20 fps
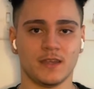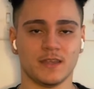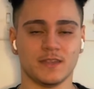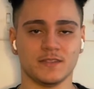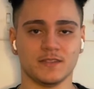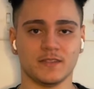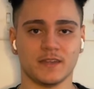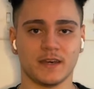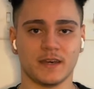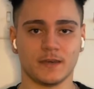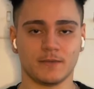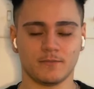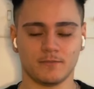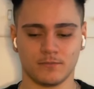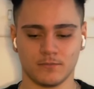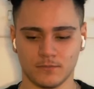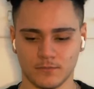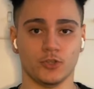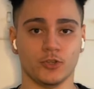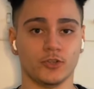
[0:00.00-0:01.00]
is that
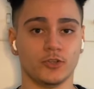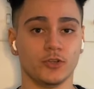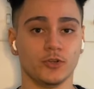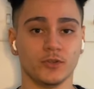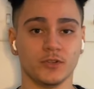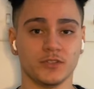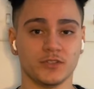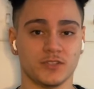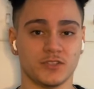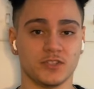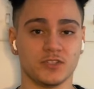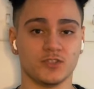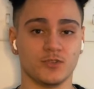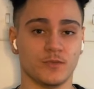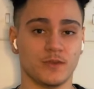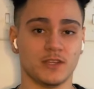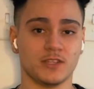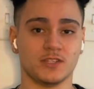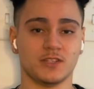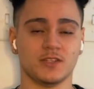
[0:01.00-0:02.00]
your current
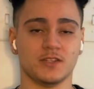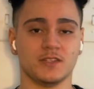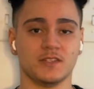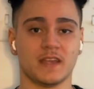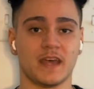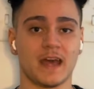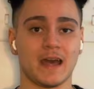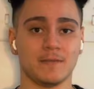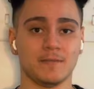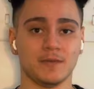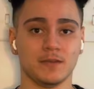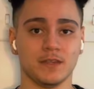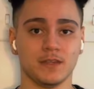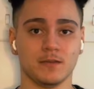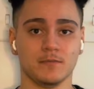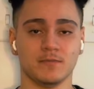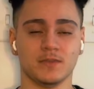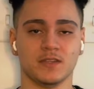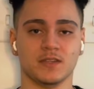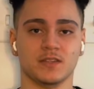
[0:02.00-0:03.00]
situation is
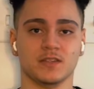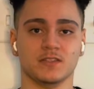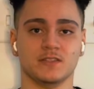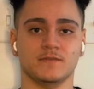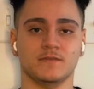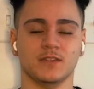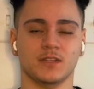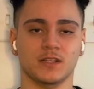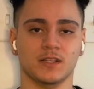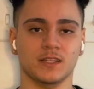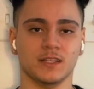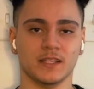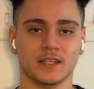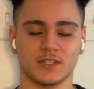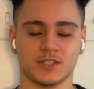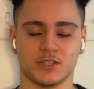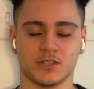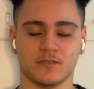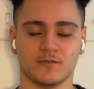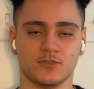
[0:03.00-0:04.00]
happening because of the
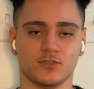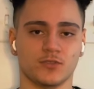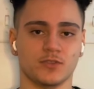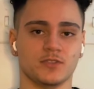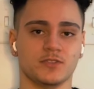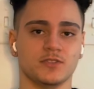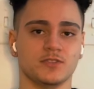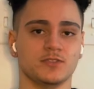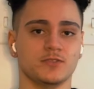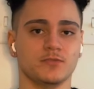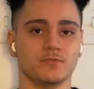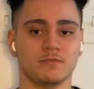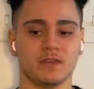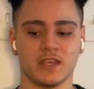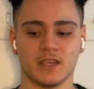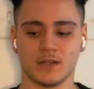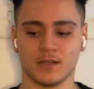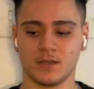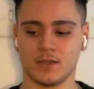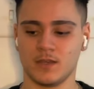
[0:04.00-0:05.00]
collection of choices you
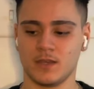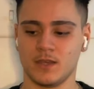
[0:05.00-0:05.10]
made.